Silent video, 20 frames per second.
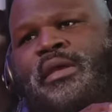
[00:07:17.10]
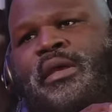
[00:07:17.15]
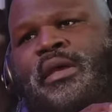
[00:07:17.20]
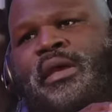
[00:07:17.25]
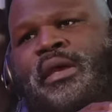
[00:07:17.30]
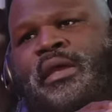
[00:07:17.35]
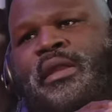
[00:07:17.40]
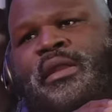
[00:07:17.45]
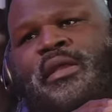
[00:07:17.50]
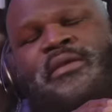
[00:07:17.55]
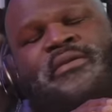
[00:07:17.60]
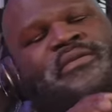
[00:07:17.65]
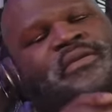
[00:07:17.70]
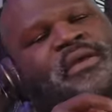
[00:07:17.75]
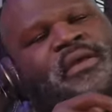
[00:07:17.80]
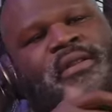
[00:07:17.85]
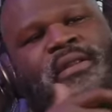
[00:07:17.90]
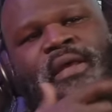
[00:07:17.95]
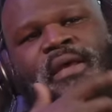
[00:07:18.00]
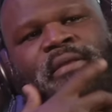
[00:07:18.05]
And he
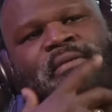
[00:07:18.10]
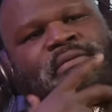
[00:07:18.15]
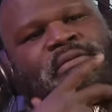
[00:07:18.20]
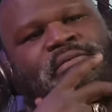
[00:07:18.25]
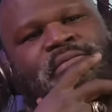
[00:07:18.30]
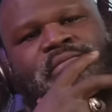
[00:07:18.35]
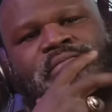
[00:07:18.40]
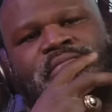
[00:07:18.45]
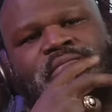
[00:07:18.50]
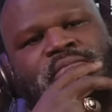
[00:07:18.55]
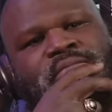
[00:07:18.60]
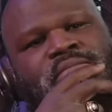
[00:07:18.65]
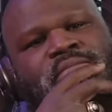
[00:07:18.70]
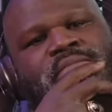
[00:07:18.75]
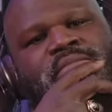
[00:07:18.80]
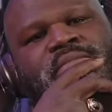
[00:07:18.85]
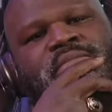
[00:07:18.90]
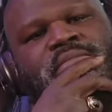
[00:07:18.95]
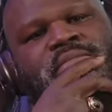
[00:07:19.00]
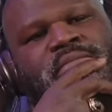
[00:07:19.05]
said
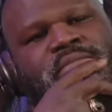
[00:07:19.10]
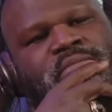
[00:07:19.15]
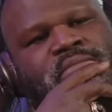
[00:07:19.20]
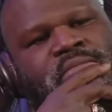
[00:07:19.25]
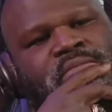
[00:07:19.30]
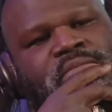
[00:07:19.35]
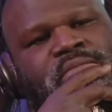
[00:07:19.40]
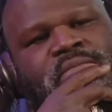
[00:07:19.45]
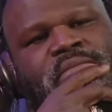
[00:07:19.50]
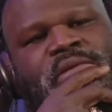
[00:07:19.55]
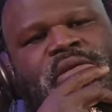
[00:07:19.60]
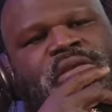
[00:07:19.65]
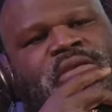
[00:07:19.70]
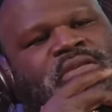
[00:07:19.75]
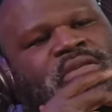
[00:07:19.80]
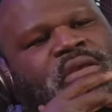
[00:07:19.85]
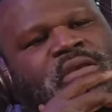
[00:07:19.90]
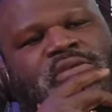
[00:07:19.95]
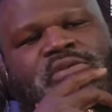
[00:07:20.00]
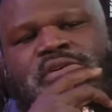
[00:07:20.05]

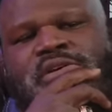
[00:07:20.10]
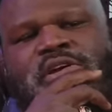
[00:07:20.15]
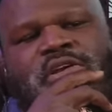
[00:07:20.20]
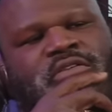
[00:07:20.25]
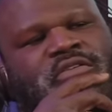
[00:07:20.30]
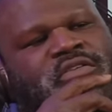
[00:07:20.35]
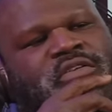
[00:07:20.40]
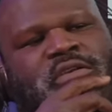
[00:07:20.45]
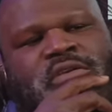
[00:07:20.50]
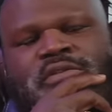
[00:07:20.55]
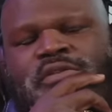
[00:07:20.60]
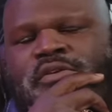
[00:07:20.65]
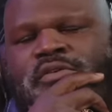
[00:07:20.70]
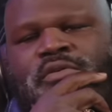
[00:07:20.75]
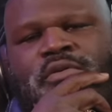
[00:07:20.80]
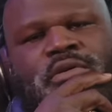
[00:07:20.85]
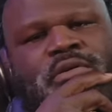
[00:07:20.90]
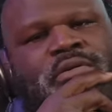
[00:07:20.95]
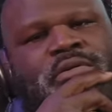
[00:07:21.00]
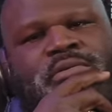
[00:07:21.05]
you couldn't see through
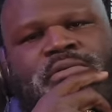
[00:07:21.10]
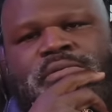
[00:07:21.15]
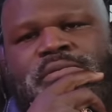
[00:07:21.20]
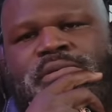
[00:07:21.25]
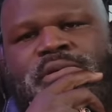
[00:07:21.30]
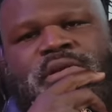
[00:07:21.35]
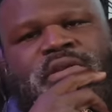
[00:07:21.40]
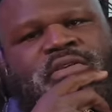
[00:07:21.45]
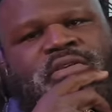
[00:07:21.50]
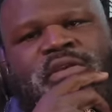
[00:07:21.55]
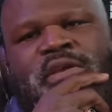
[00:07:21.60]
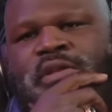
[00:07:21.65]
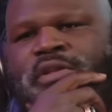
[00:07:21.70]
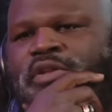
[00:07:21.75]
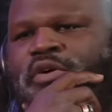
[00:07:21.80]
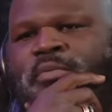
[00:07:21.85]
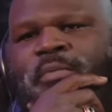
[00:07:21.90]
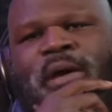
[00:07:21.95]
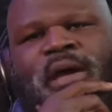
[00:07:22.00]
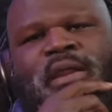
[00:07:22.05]
it. He said, if
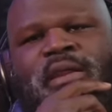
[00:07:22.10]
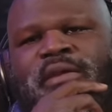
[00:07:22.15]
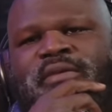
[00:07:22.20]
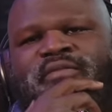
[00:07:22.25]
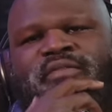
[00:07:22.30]
anybody